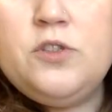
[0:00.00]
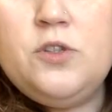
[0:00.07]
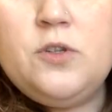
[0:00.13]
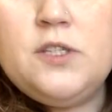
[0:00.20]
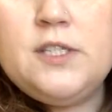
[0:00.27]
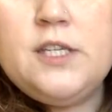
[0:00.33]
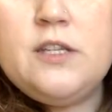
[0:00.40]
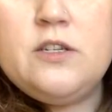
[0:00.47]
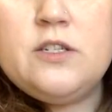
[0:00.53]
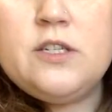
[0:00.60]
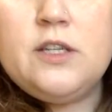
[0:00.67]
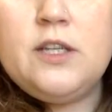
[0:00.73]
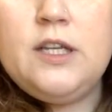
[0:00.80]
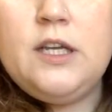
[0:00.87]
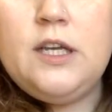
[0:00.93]
You can see there's a
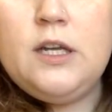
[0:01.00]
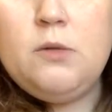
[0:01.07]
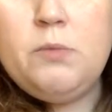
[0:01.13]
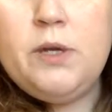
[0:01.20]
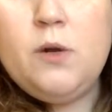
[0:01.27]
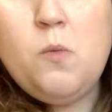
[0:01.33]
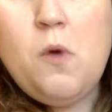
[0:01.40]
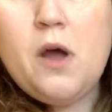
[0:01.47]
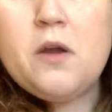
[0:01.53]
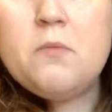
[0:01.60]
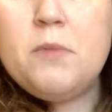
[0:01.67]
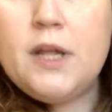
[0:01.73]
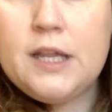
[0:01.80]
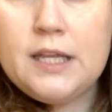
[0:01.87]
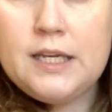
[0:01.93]
little bit of
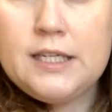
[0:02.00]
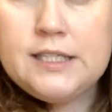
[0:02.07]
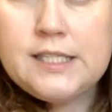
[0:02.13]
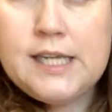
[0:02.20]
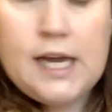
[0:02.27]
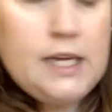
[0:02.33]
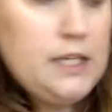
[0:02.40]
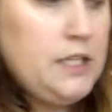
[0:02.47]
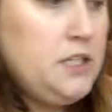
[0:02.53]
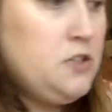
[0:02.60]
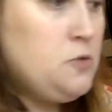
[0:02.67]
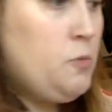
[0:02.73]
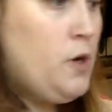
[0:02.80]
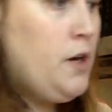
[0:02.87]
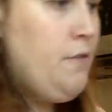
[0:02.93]
watermelon inside each
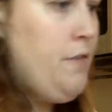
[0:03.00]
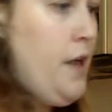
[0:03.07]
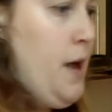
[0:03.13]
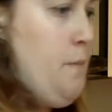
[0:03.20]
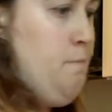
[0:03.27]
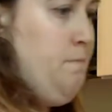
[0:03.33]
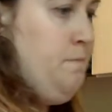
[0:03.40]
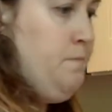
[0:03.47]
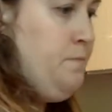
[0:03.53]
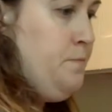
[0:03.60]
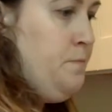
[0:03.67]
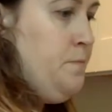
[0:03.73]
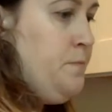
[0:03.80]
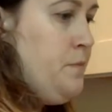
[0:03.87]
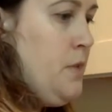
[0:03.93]
one of them.
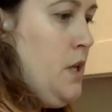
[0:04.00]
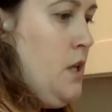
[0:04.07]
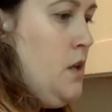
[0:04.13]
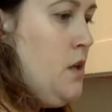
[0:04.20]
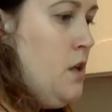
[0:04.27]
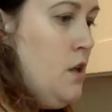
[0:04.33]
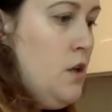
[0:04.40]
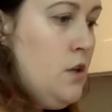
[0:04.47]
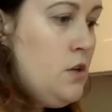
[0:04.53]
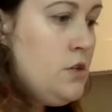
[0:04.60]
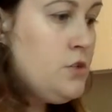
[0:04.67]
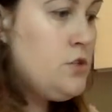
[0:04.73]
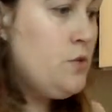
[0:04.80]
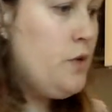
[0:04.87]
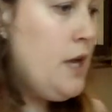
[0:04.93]

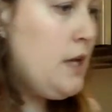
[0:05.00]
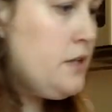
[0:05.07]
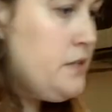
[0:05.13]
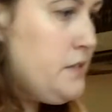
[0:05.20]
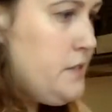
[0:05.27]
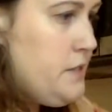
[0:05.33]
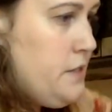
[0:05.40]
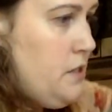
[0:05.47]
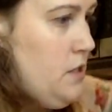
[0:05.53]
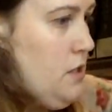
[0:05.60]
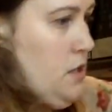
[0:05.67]
So next,